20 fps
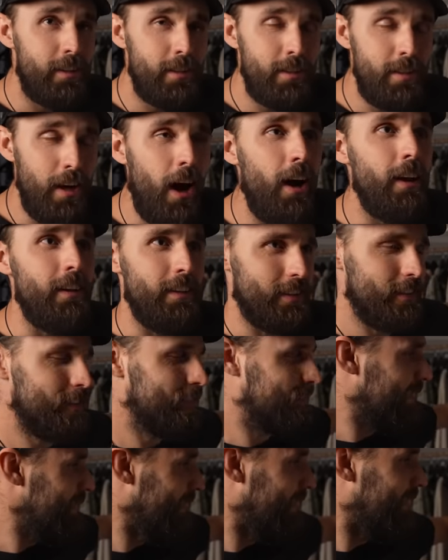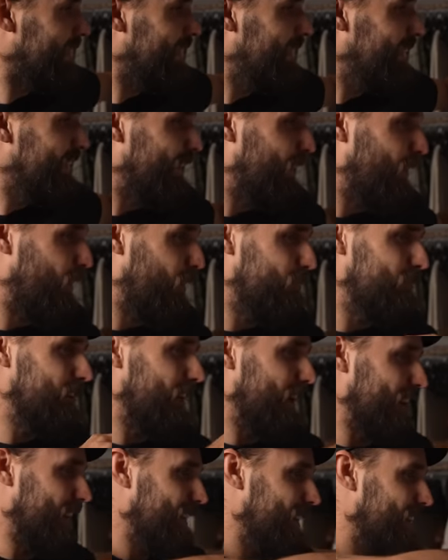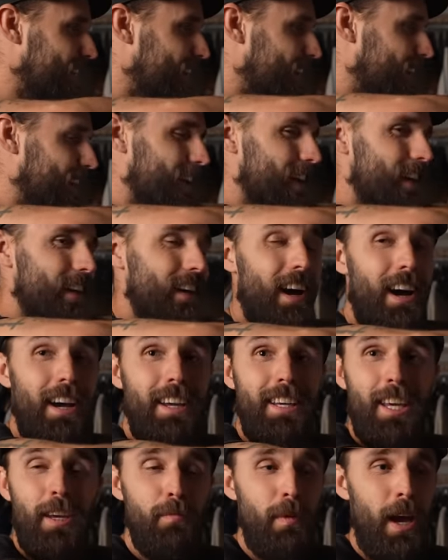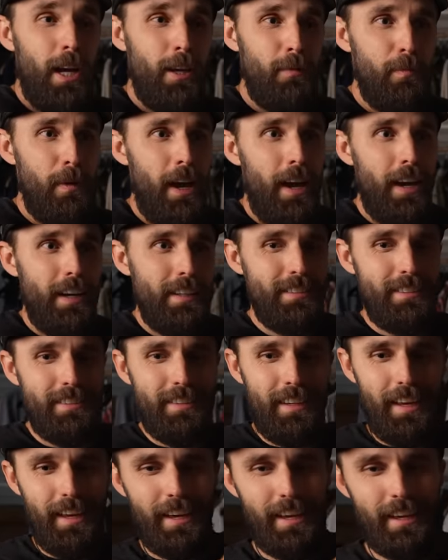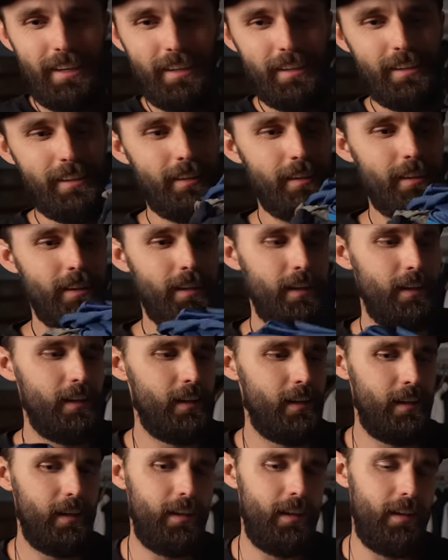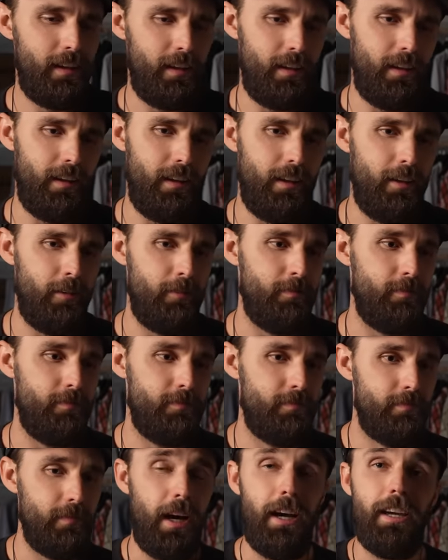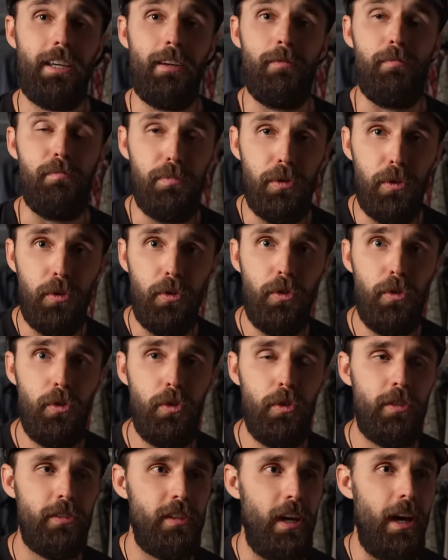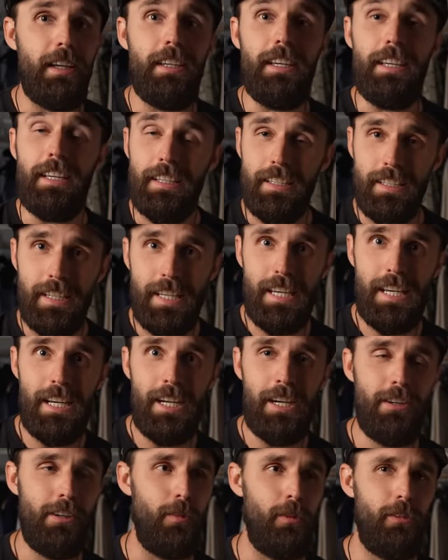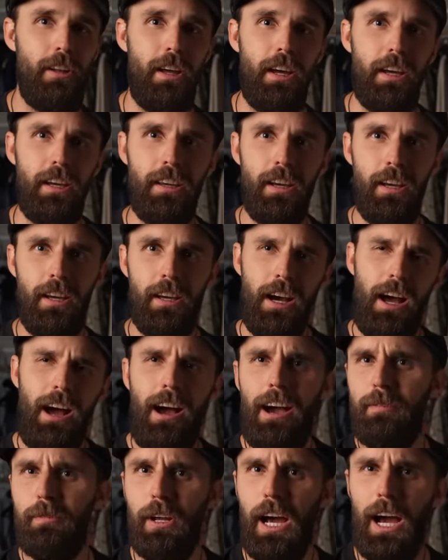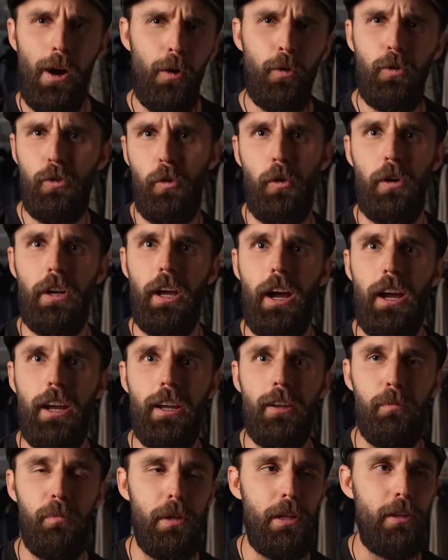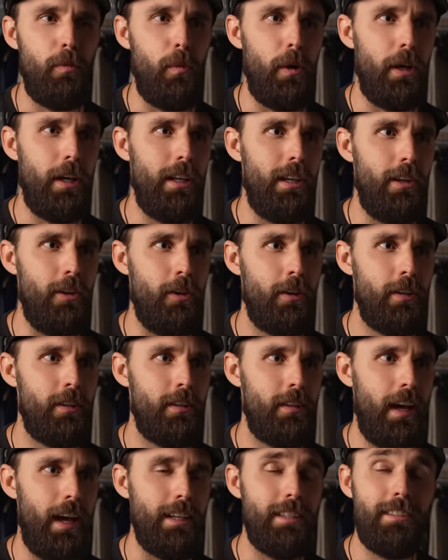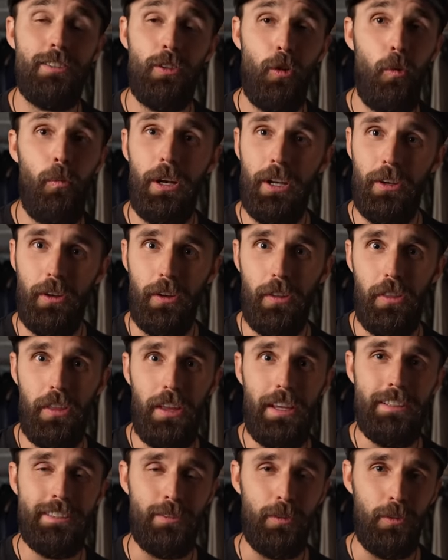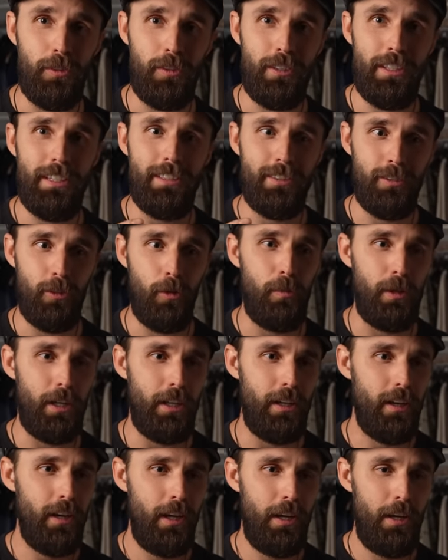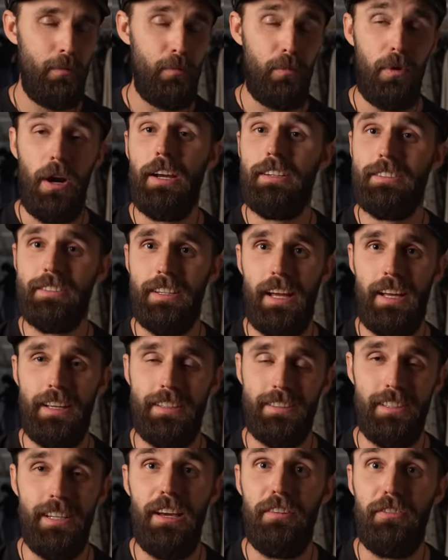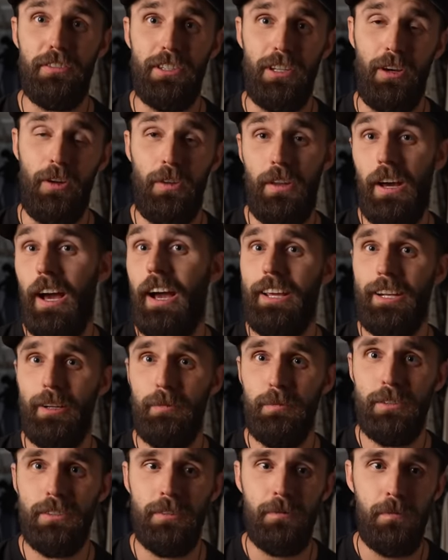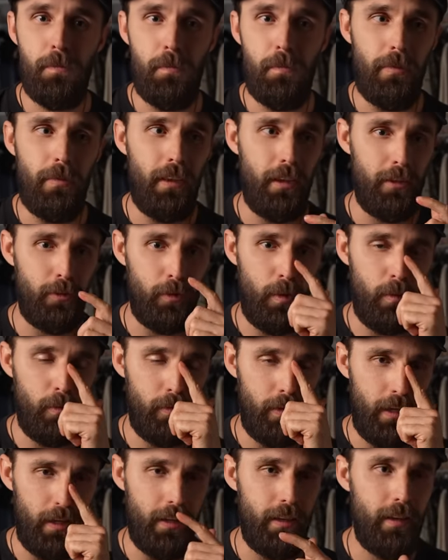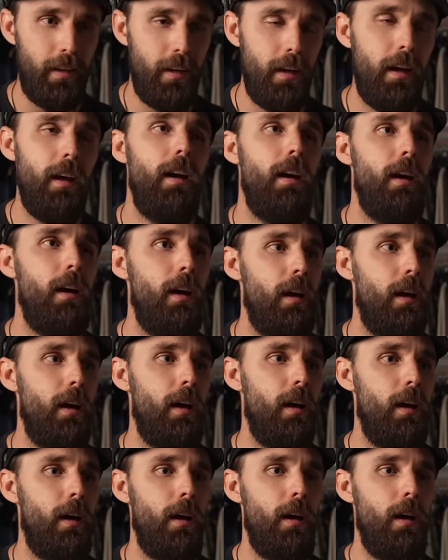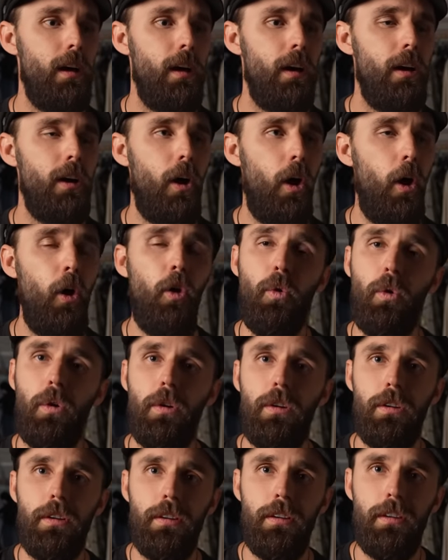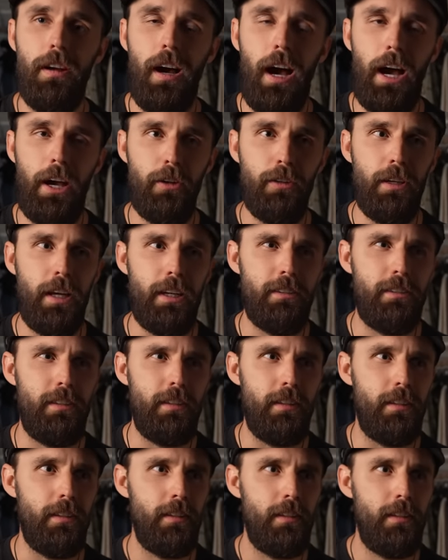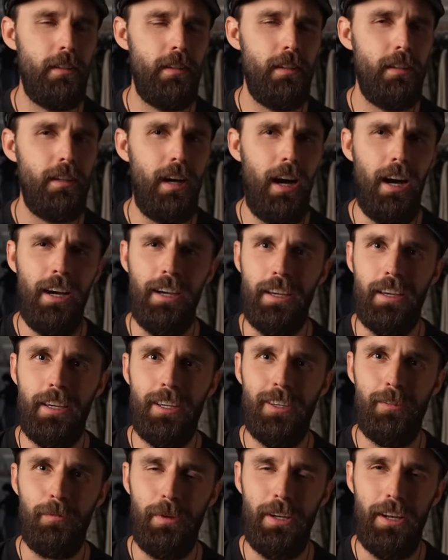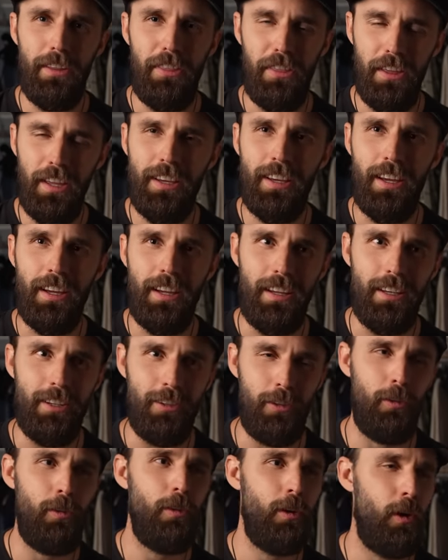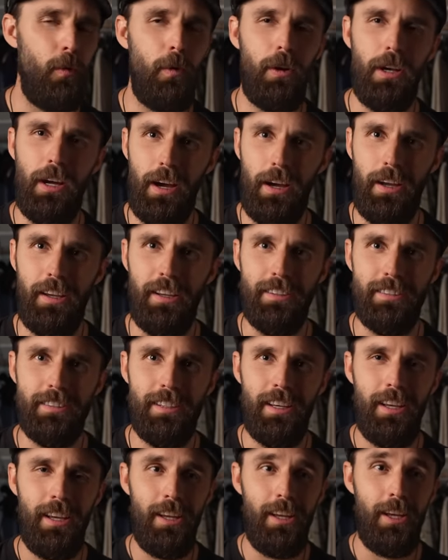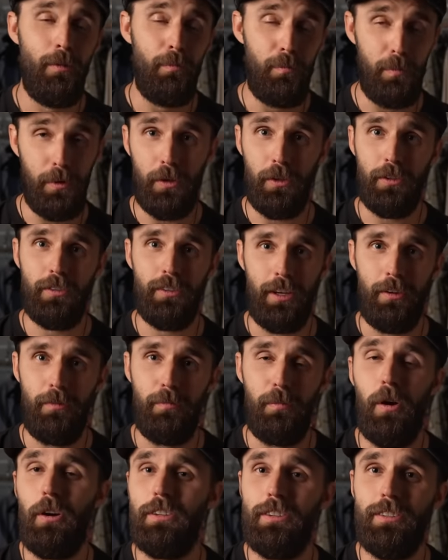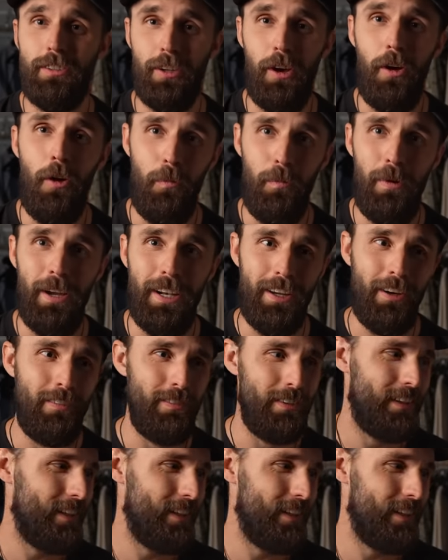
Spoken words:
tons of like hiking backpacks and hiking boots, hiking gear. It was like, I'm the outdoor guy. But when he looked at so many other things, there was still so many price tags left on the items. So he was like, oh, I don't actually hike, but I think I do go on hikes because I bought so many of the